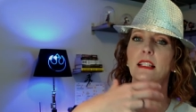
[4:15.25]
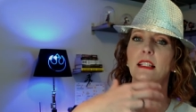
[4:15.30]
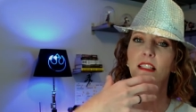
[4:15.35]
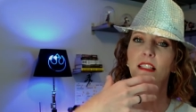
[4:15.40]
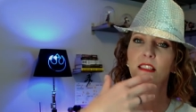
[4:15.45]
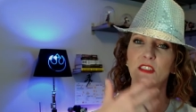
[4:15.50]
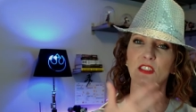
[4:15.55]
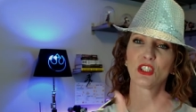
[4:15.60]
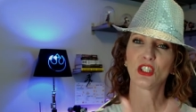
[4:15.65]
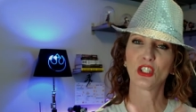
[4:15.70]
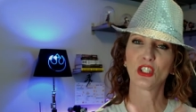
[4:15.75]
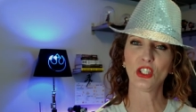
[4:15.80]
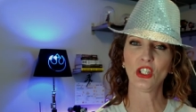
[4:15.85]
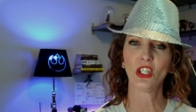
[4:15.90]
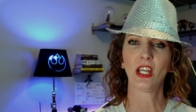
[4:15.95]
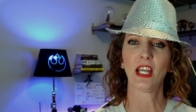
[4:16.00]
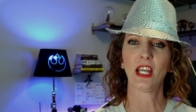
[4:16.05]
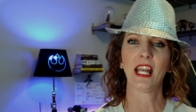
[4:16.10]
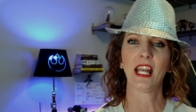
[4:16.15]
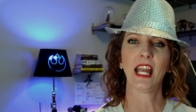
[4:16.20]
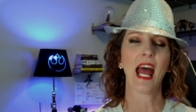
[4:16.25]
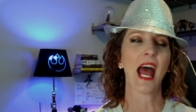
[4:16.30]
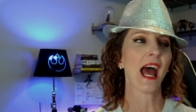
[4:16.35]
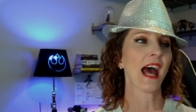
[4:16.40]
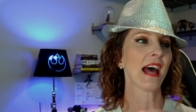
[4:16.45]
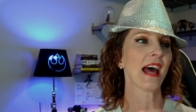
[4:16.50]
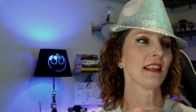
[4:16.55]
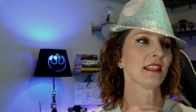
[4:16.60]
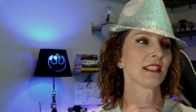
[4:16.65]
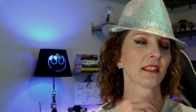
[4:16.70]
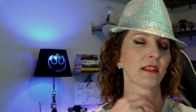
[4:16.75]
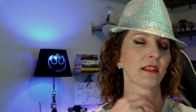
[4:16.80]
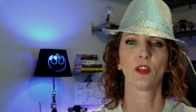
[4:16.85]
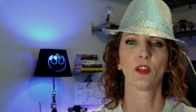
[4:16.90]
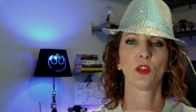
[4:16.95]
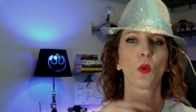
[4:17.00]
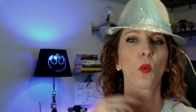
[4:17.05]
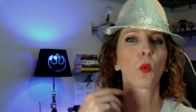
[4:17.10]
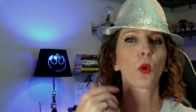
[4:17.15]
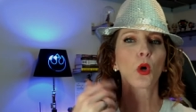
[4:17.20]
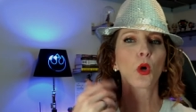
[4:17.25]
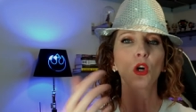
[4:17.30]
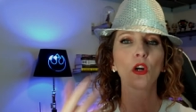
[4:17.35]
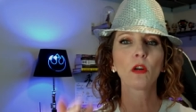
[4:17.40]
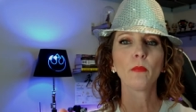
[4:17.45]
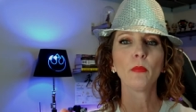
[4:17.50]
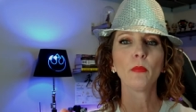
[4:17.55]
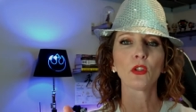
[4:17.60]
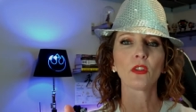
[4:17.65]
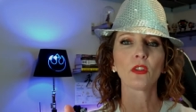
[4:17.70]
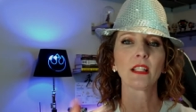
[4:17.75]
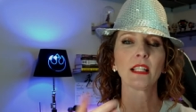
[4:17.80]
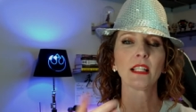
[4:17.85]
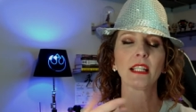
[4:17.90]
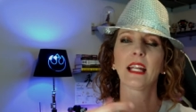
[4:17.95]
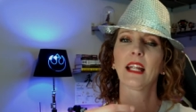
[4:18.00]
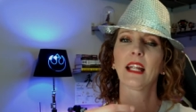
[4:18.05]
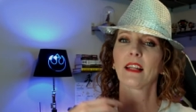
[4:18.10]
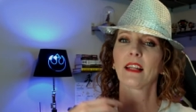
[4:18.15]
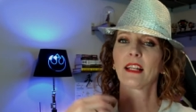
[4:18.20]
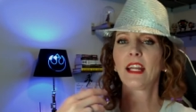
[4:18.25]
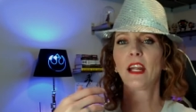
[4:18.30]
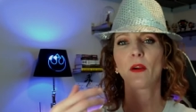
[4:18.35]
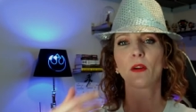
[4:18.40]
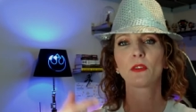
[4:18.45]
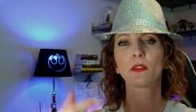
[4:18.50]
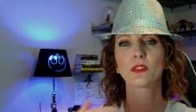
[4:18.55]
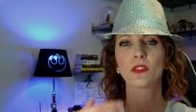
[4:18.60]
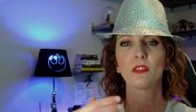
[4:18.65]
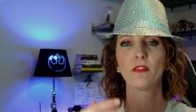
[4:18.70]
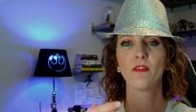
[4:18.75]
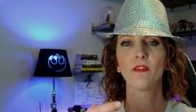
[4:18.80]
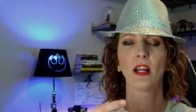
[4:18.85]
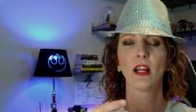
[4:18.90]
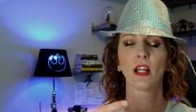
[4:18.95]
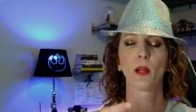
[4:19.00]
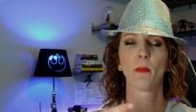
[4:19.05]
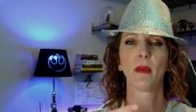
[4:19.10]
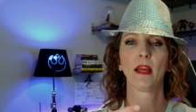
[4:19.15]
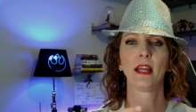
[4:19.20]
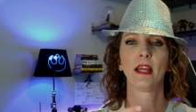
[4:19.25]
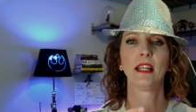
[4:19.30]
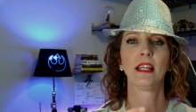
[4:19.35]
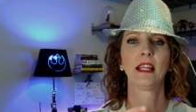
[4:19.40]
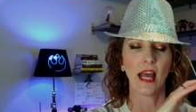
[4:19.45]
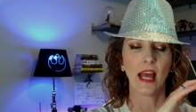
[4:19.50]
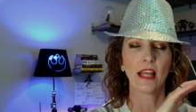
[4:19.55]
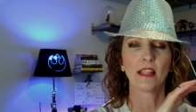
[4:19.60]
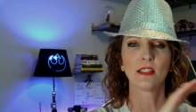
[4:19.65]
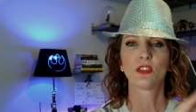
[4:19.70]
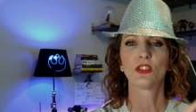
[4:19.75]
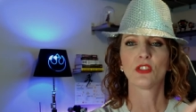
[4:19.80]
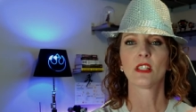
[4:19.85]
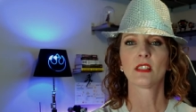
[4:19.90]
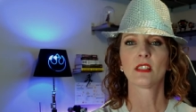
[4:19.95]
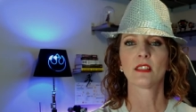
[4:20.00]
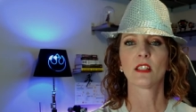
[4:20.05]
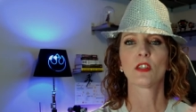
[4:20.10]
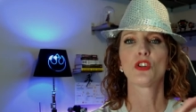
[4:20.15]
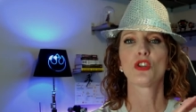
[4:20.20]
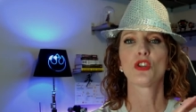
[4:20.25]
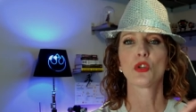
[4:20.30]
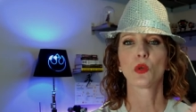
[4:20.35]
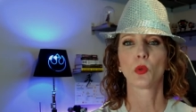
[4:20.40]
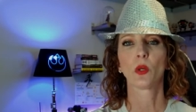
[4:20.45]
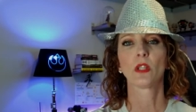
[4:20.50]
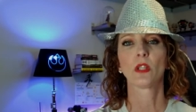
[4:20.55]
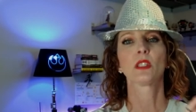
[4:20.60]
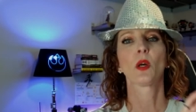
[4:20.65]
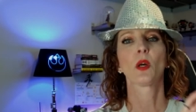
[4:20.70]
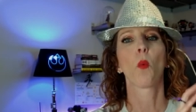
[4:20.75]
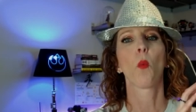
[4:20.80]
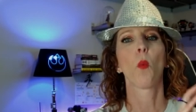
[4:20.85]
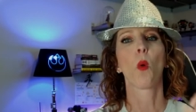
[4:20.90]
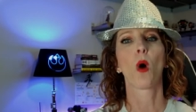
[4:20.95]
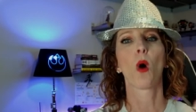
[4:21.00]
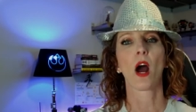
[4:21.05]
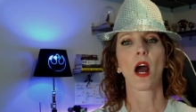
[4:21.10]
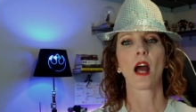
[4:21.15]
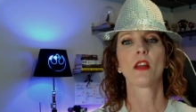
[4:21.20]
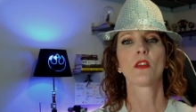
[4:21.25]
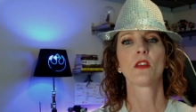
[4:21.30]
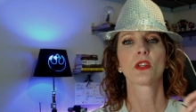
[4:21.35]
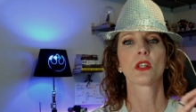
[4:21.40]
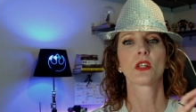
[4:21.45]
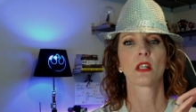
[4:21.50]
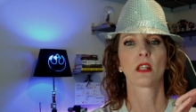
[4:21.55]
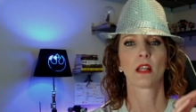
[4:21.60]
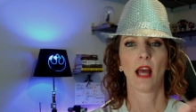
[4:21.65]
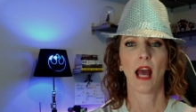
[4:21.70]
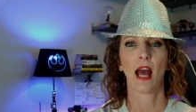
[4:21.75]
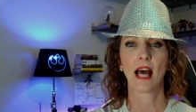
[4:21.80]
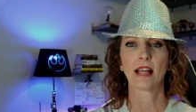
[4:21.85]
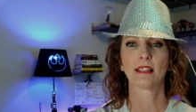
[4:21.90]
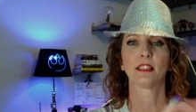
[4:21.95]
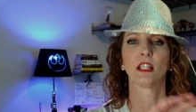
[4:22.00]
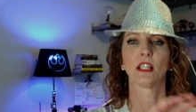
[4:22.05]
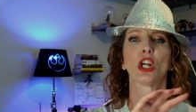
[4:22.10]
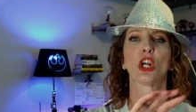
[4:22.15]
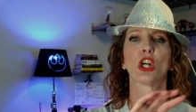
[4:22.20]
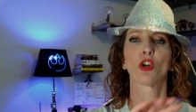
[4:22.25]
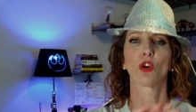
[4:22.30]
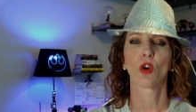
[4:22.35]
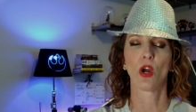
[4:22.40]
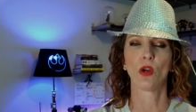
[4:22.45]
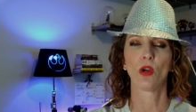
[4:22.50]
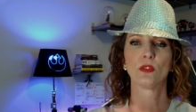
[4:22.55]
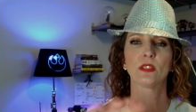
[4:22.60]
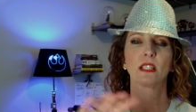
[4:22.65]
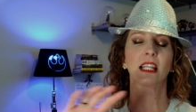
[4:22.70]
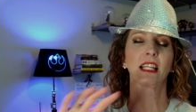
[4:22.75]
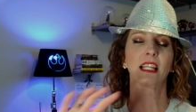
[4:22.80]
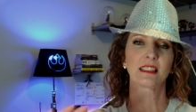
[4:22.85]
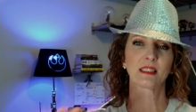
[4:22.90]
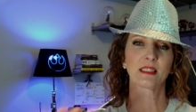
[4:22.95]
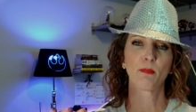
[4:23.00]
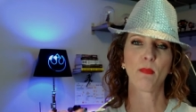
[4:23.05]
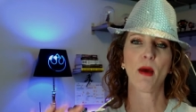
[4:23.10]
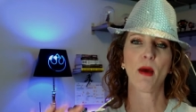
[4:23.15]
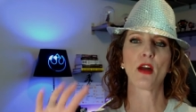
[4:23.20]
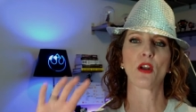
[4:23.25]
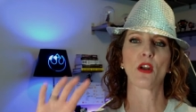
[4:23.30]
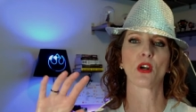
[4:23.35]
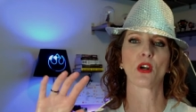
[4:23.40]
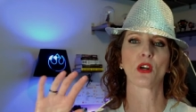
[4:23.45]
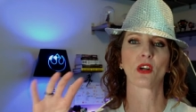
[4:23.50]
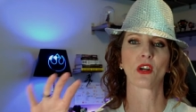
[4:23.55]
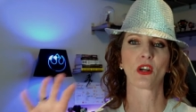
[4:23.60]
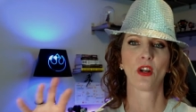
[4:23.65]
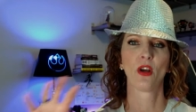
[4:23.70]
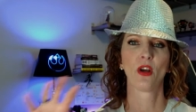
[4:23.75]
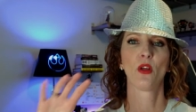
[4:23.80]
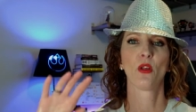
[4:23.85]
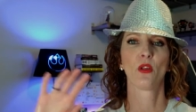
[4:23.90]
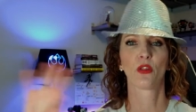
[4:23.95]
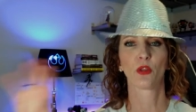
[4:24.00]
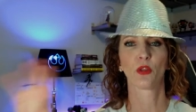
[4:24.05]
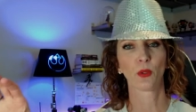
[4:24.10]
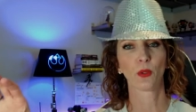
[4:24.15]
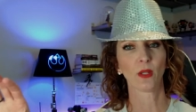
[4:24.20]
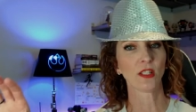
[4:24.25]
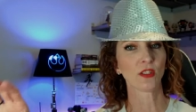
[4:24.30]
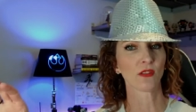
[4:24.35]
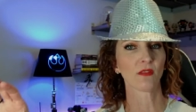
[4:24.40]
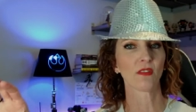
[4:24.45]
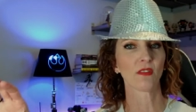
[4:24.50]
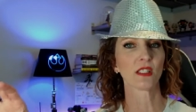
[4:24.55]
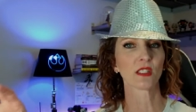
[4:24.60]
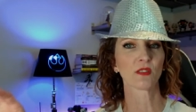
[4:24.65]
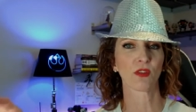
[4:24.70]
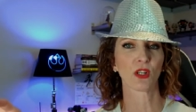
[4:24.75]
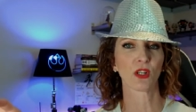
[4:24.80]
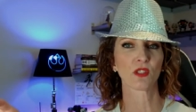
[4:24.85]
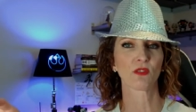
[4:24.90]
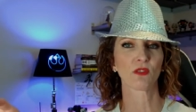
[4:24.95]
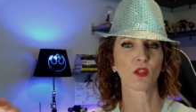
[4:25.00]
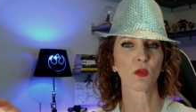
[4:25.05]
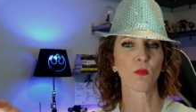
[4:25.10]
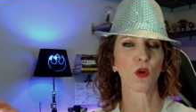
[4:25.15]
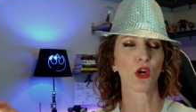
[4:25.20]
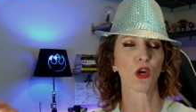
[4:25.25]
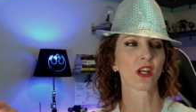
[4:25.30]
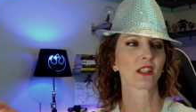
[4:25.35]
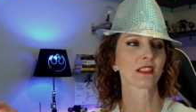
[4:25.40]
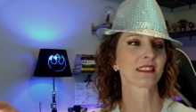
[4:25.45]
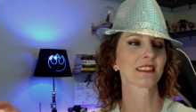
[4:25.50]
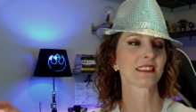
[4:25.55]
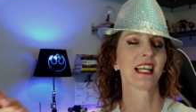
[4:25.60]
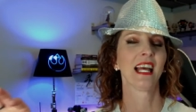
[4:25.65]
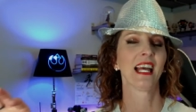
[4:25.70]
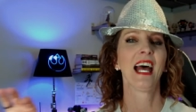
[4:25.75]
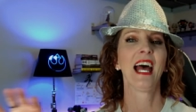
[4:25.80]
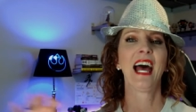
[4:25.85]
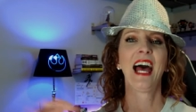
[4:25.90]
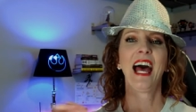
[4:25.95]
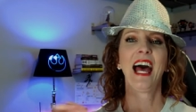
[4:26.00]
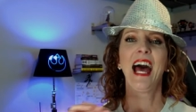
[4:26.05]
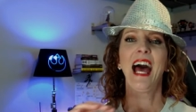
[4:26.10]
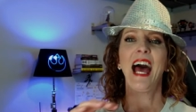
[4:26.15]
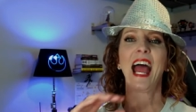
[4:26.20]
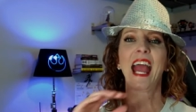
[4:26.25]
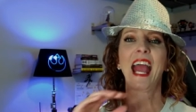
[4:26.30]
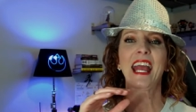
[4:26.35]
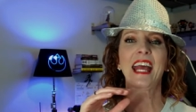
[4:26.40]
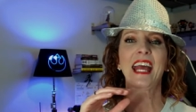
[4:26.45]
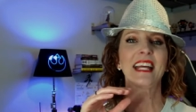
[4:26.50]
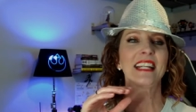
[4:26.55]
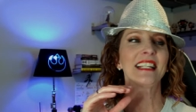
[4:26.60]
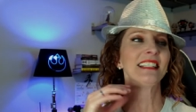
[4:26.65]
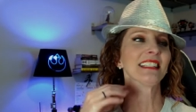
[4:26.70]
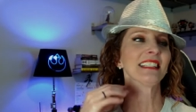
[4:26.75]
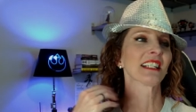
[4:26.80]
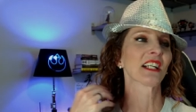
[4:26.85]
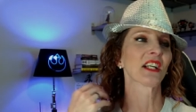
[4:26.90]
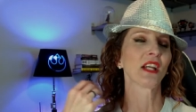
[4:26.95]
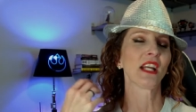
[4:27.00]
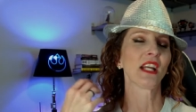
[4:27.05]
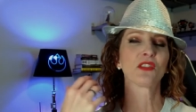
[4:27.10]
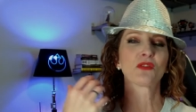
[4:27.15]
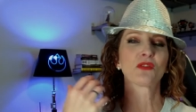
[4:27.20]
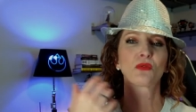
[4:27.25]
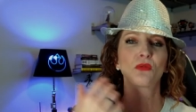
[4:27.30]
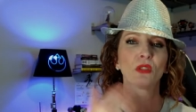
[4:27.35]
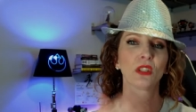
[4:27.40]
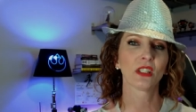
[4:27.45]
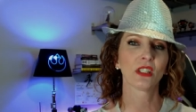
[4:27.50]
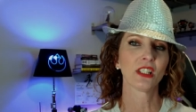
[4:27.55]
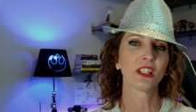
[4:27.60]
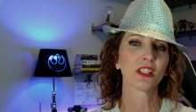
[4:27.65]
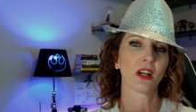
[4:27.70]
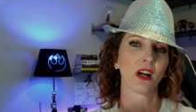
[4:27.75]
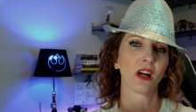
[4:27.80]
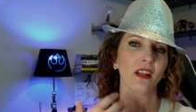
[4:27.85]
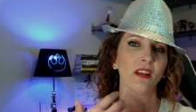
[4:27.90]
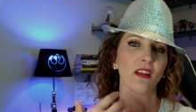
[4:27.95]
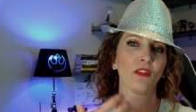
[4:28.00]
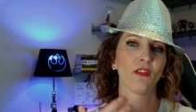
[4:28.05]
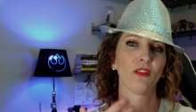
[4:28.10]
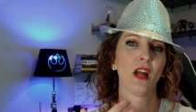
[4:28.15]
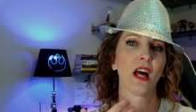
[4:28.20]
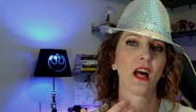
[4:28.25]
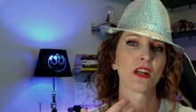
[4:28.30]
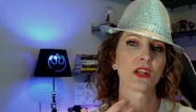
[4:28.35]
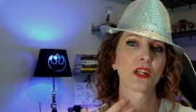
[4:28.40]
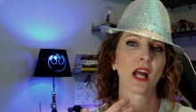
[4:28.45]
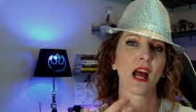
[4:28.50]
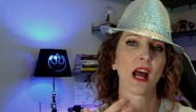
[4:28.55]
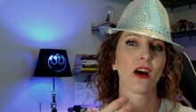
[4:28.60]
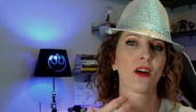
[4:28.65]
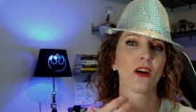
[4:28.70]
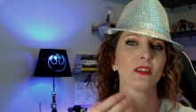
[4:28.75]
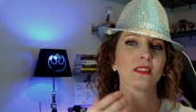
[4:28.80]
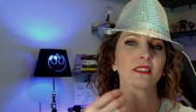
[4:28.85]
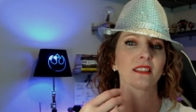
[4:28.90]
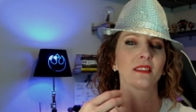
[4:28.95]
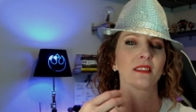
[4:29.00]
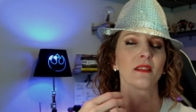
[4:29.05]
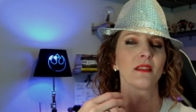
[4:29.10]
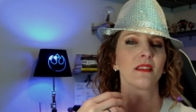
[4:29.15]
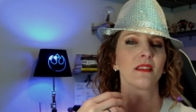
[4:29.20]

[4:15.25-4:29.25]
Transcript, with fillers: gets good at the world building and the character development. Is just a joy to watch as it grows and gets better through each of these first few books. And he's really starting to flesh out